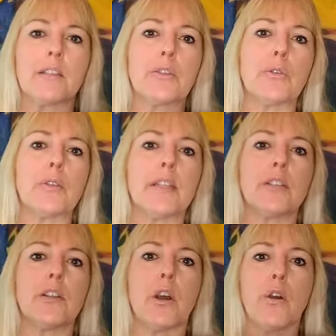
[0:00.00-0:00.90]
that you
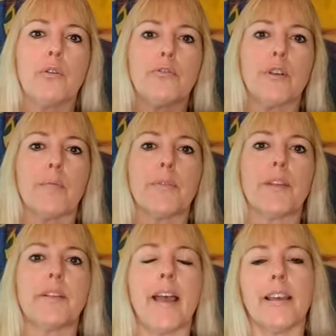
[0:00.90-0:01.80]
can go from the
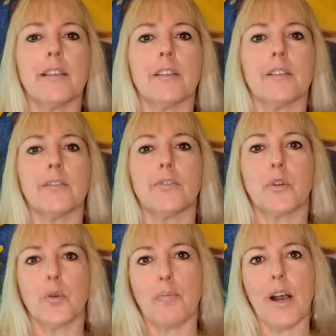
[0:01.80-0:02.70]
negative
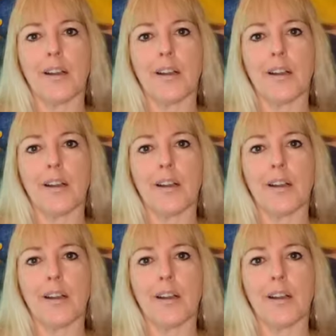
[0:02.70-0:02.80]
to a